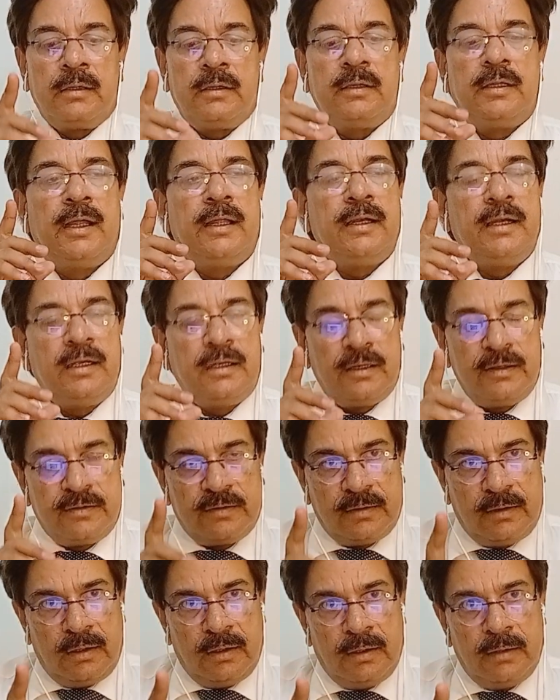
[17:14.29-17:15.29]
Then it
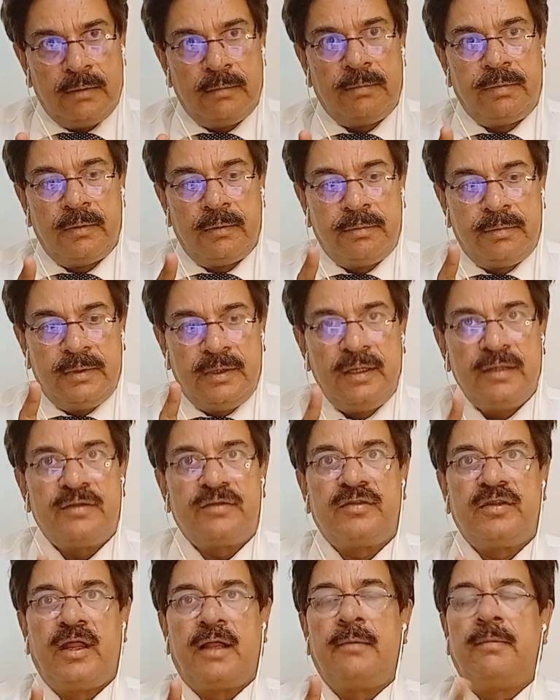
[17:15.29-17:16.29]
is this
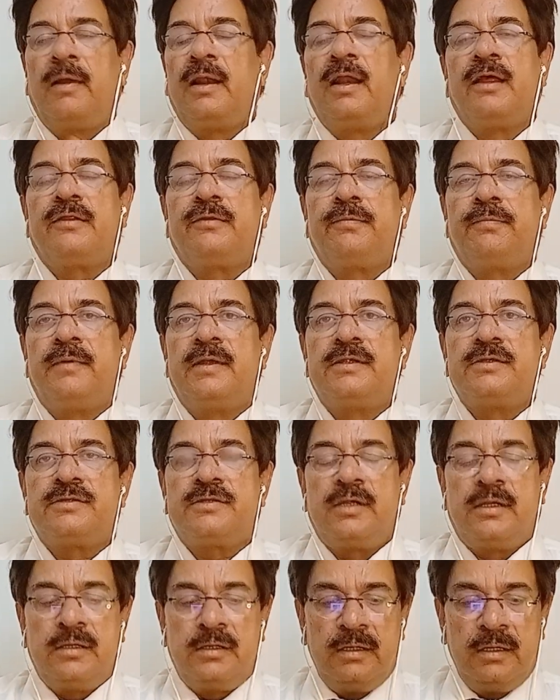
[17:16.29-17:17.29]
thermal
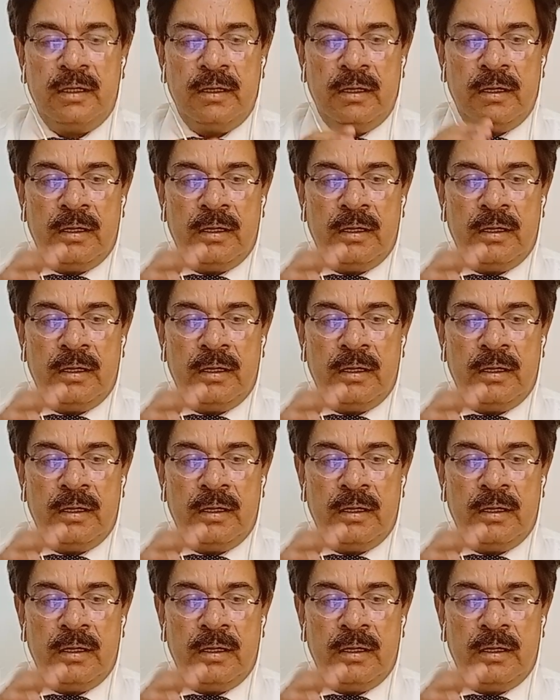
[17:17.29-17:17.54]
expansion,